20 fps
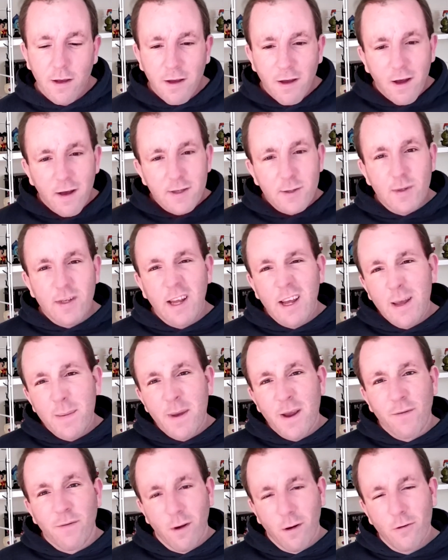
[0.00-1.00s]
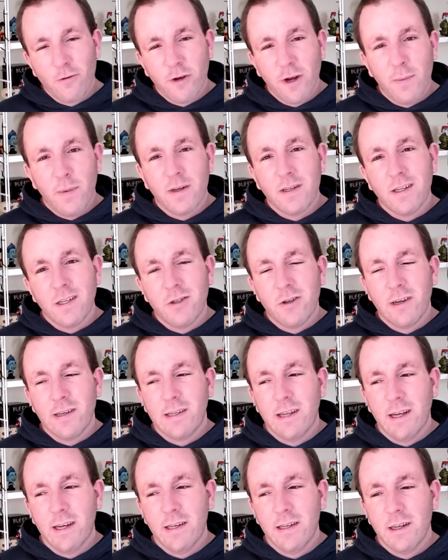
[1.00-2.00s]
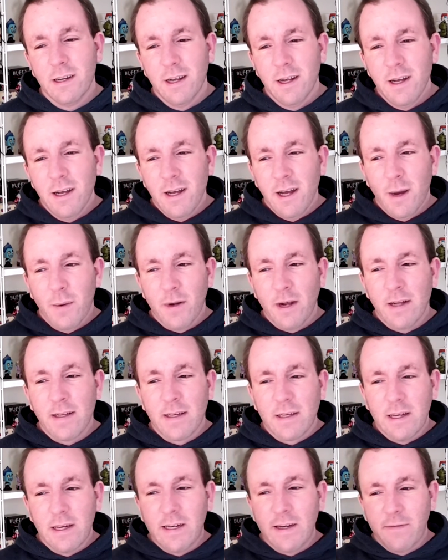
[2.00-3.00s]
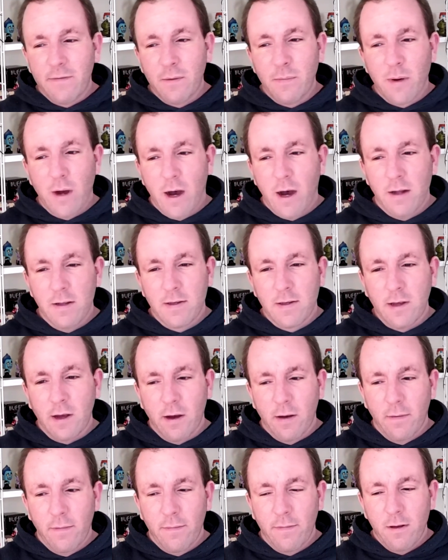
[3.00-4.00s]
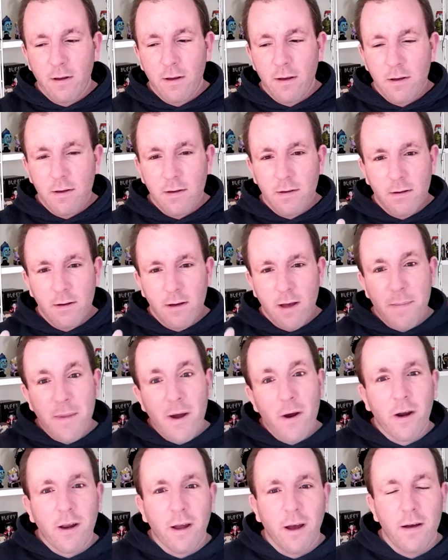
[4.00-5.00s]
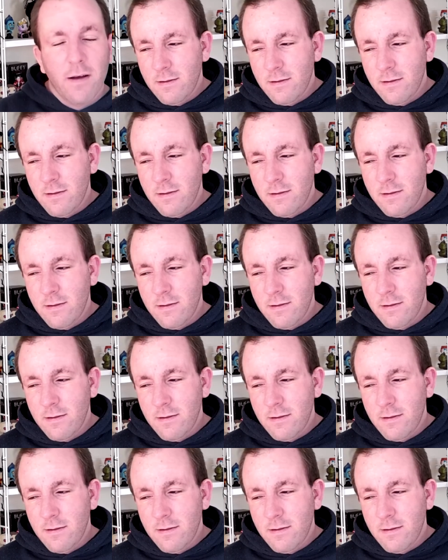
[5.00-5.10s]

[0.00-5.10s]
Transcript: So it's like a big road trip, which is interesting. And we get to see different parts of America.